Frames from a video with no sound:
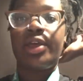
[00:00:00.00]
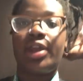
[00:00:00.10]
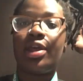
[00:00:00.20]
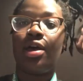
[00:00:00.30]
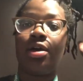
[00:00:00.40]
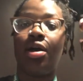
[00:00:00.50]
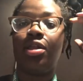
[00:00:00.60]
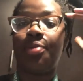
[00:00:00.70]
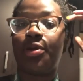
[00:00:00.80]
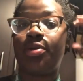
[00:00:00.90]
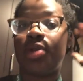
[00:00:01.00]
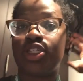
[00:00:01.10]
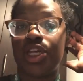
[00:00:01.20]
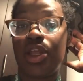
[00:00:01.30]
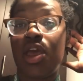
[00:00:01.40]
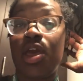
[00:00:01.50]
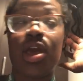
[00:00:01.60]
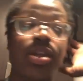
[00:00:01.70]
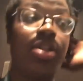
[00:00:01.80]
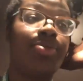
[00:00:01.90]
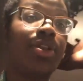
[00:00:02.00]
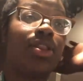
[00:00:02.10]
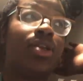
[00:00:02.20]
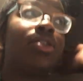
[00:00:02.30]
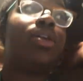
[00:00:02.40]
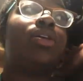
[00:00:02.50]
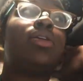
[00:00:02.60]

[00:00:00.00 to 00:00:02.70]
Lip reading: looking at all up under my chin. I need to put this